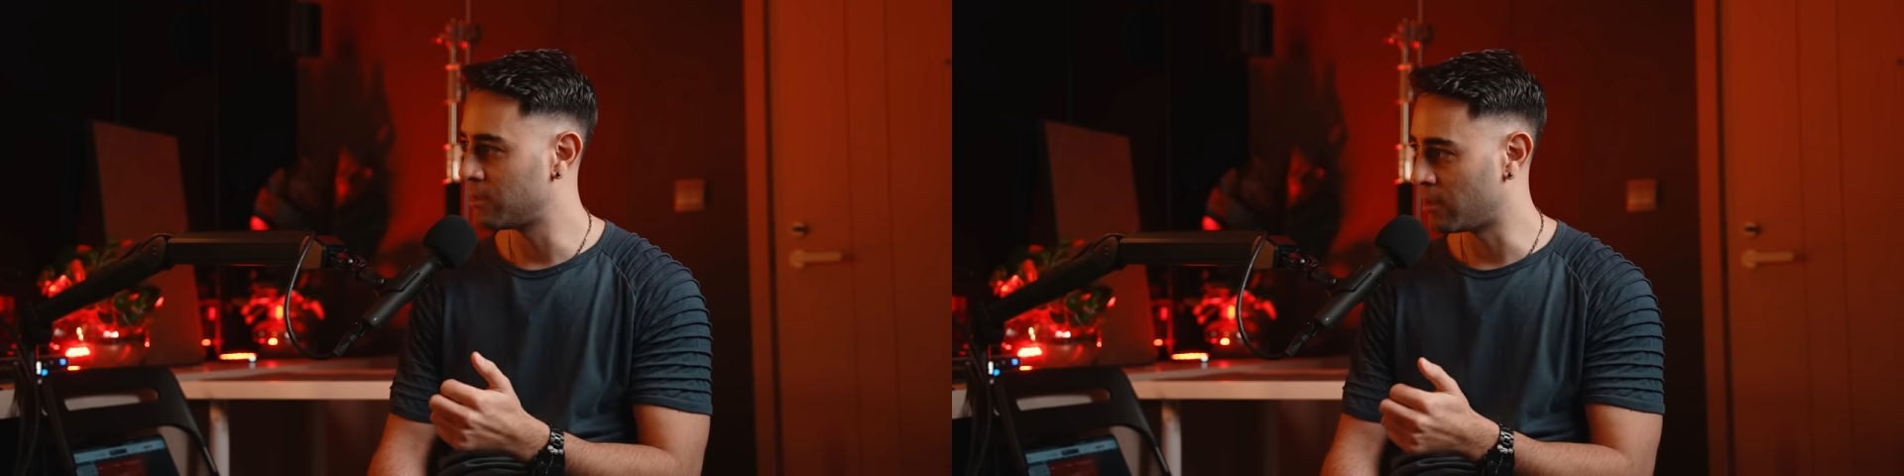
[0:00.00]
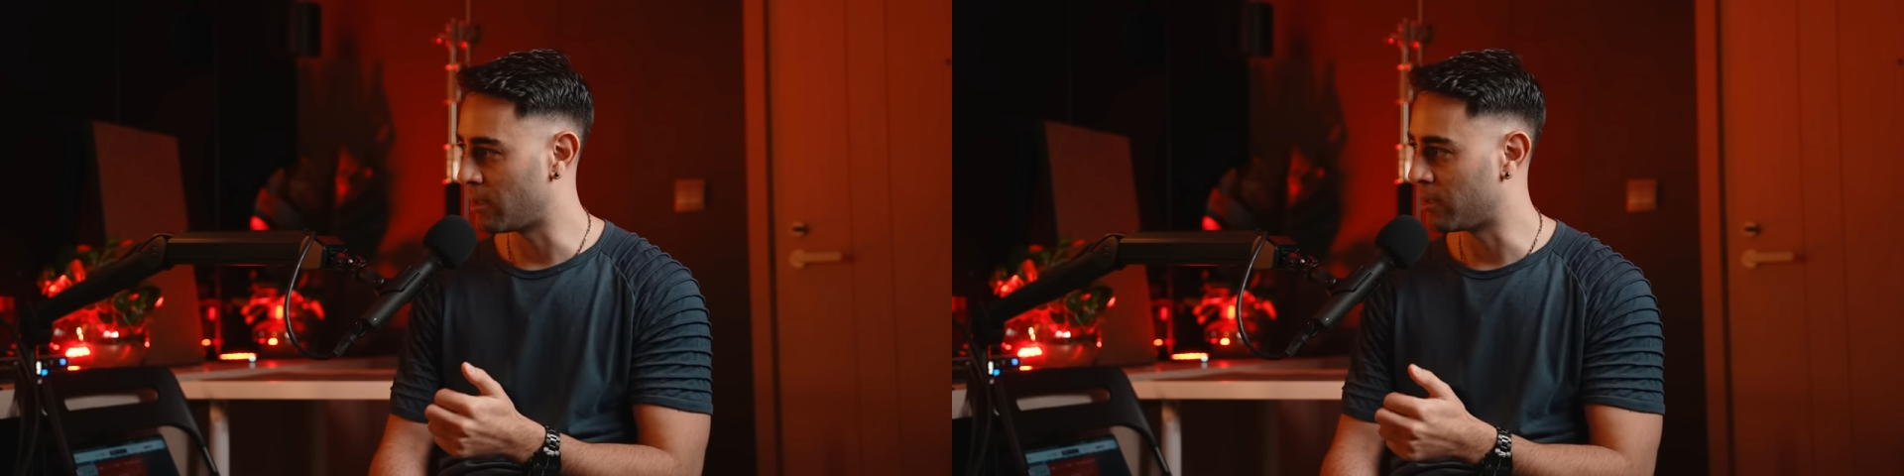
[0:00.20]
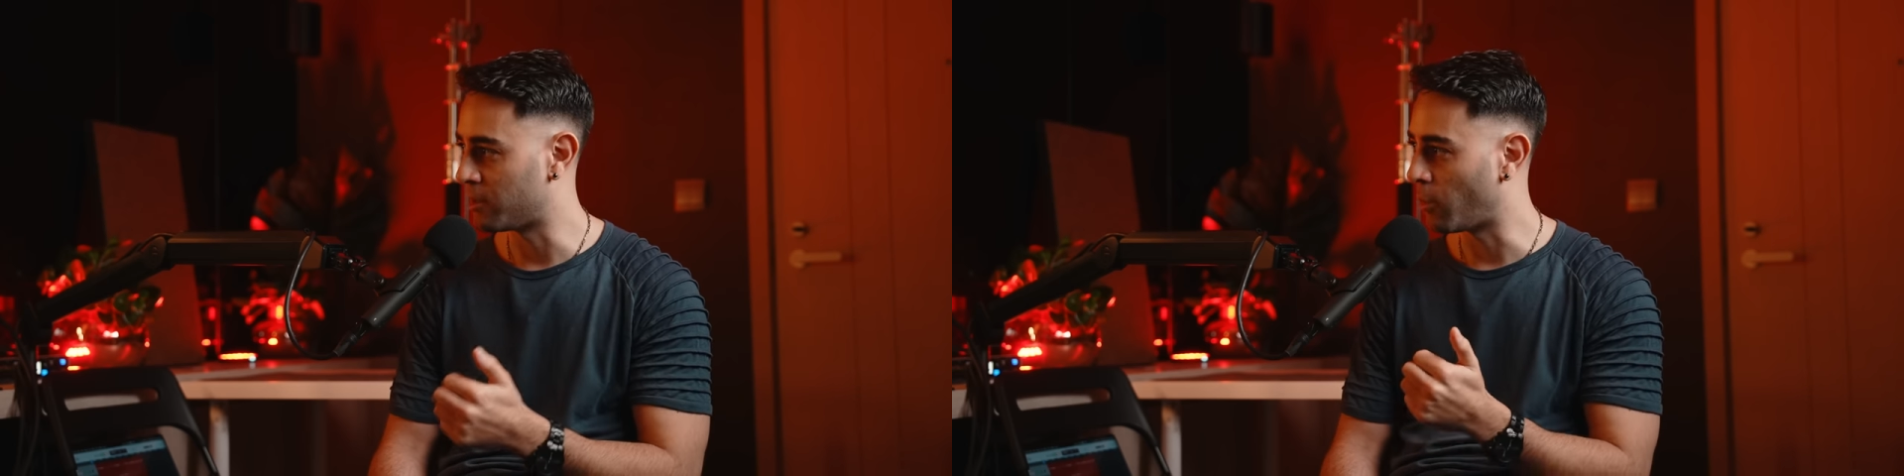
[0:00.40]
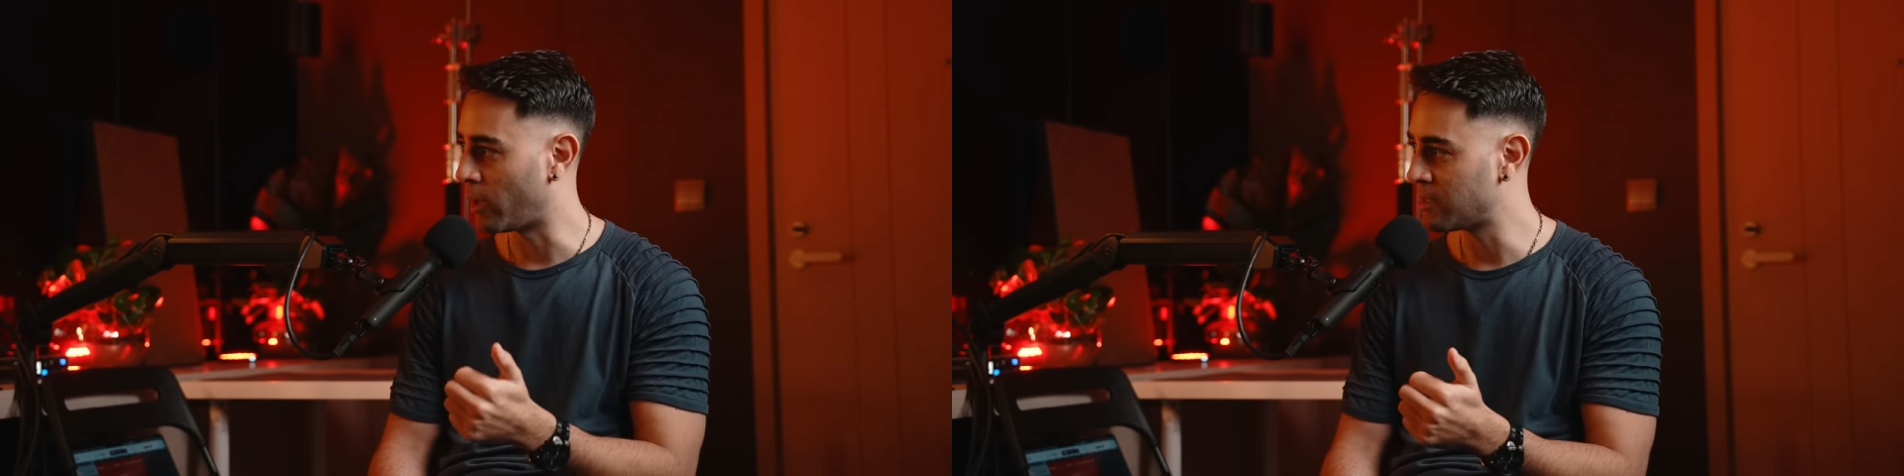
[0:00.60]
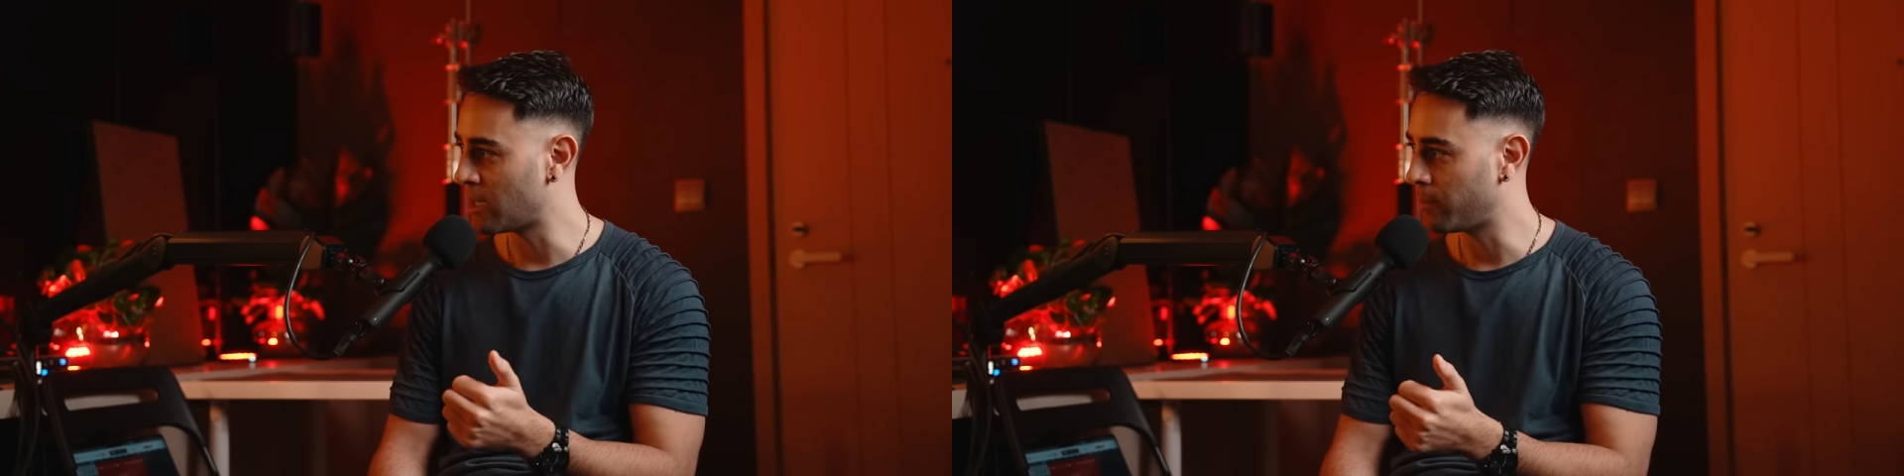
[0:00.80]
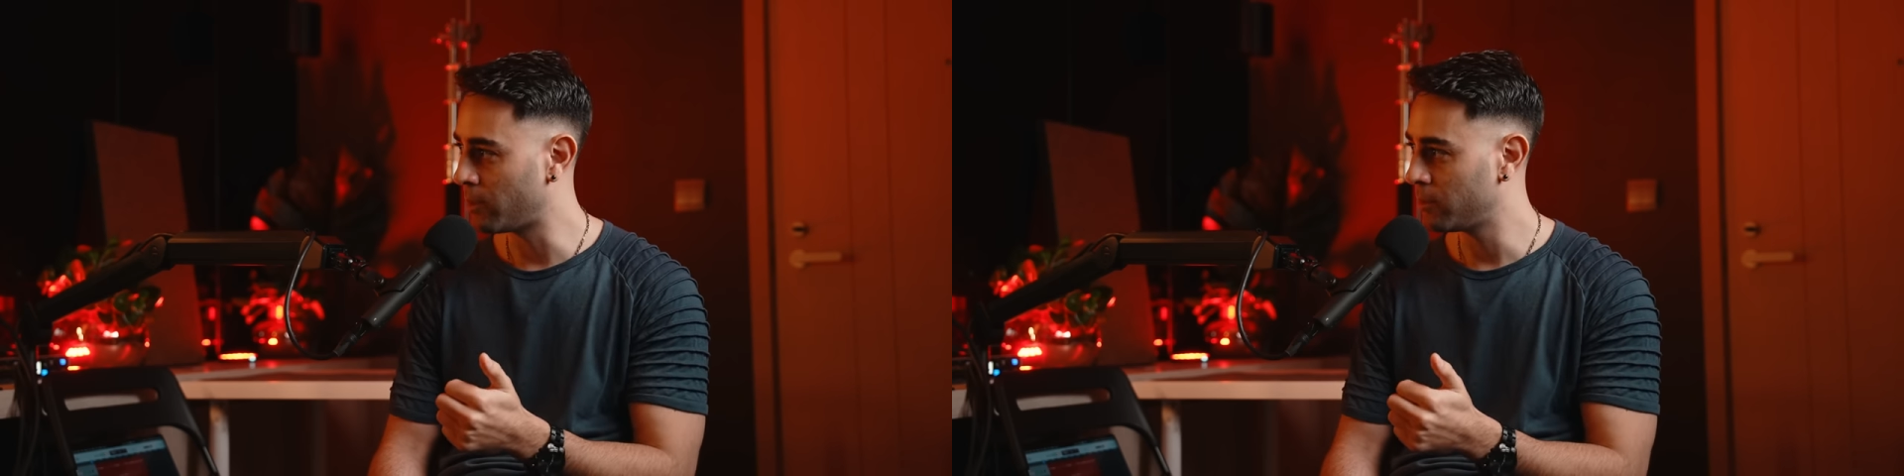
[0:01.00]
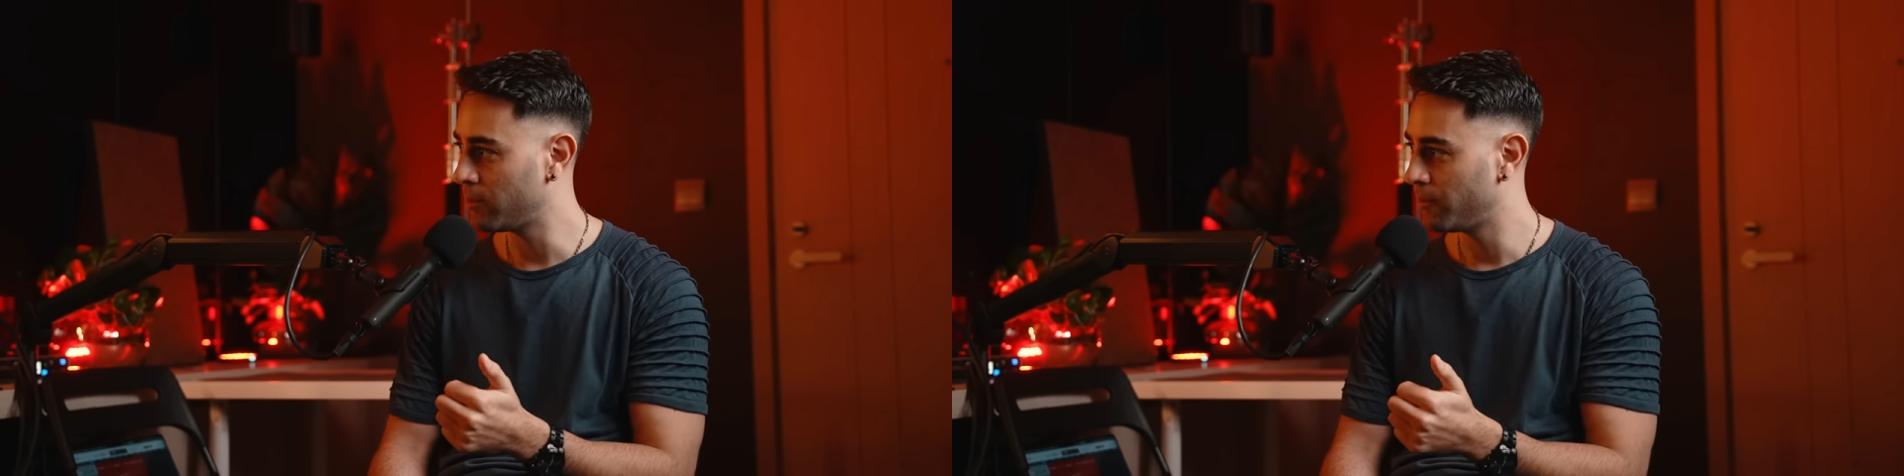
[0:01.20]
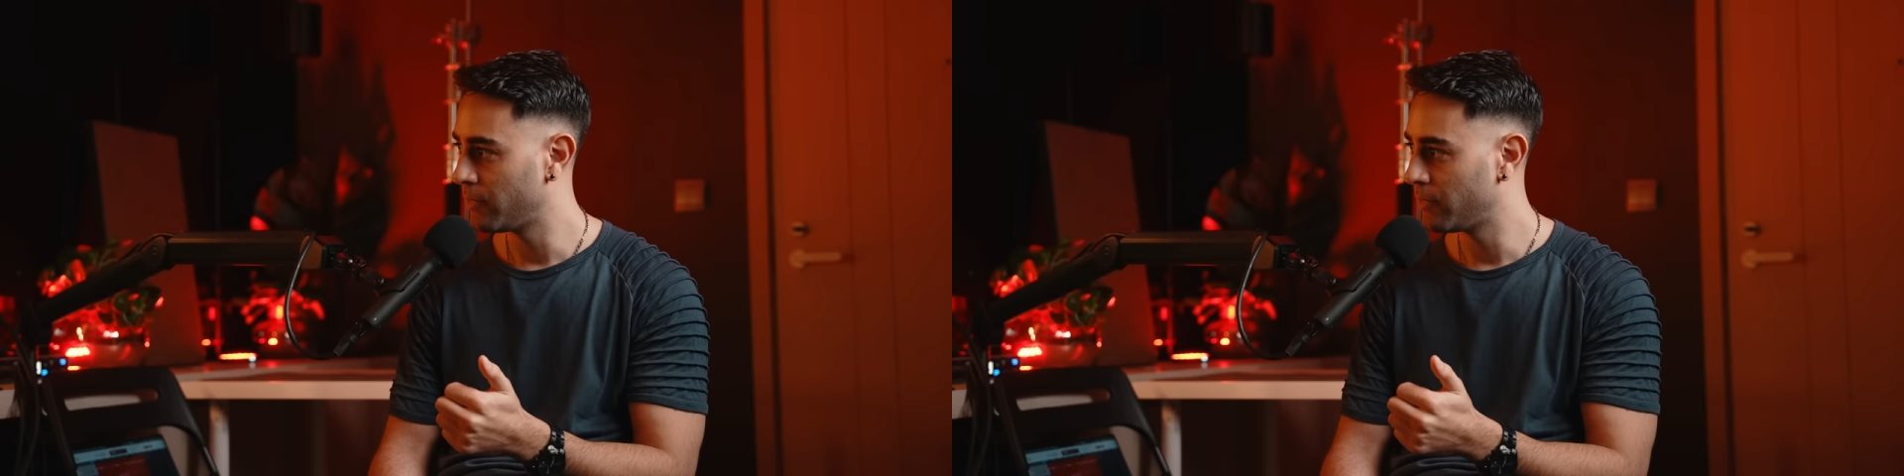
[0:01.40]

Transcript: to the White Temple.